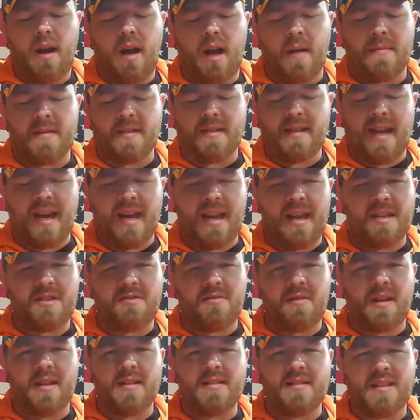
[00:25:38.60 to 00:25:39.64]
is kind of
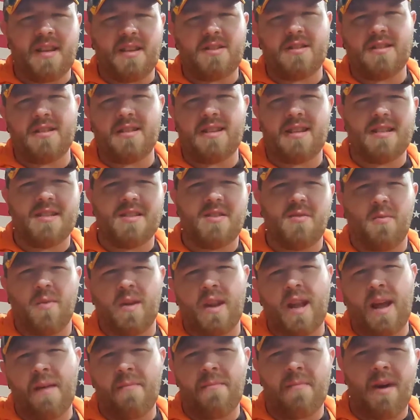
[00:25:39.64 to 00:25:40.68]
transitioned into what
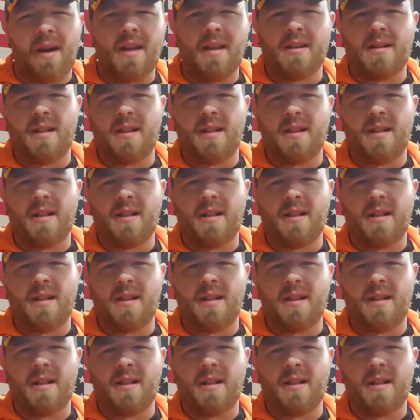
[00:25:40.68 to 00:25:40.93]
I might